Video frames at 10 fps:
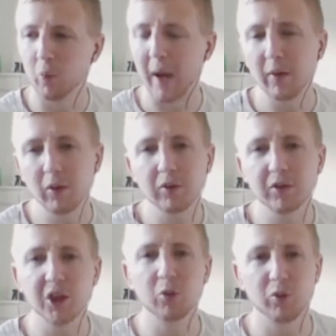how long
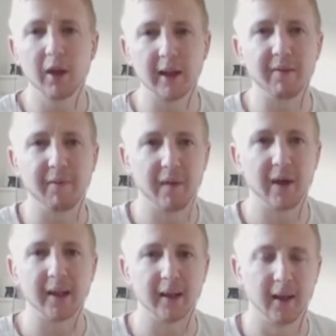do you really
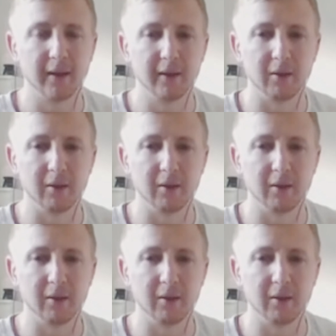think,